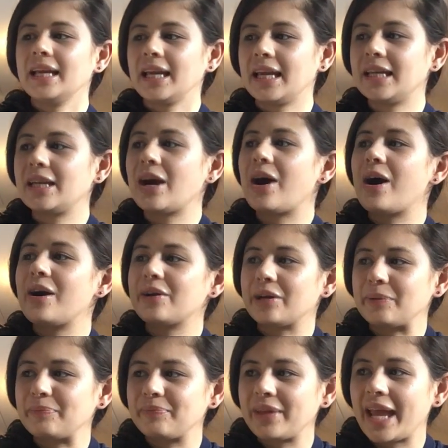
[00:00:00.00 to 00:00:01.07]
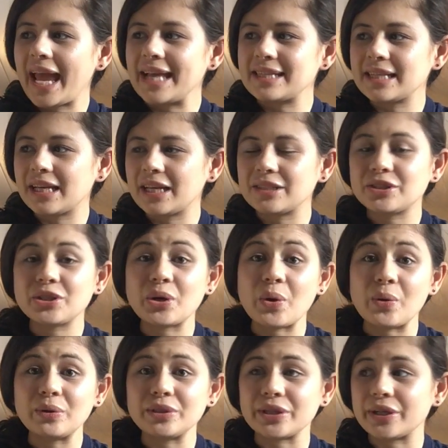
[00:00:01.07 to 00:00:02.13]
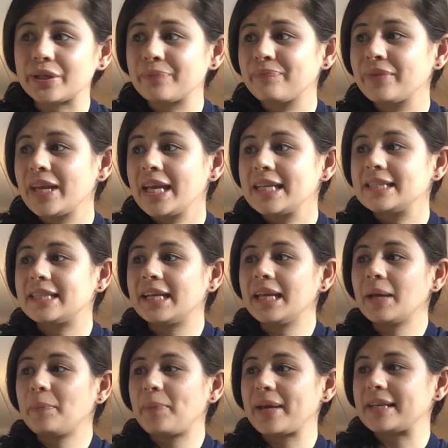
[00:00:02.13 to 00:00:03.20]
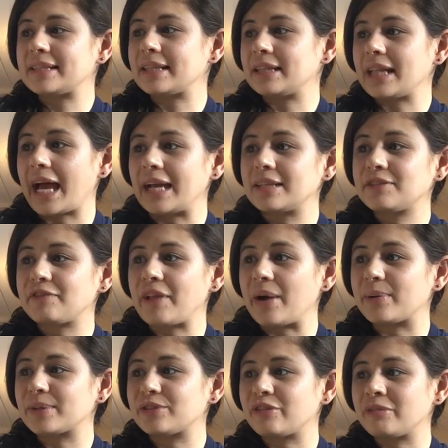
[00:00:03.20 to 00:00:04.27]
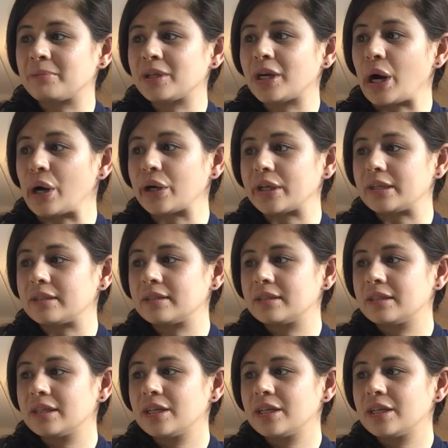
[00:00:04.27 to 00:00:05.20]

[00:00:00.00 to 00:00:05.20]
In autumn, as it gets colder, Zinnia picks the last flowers from her garden.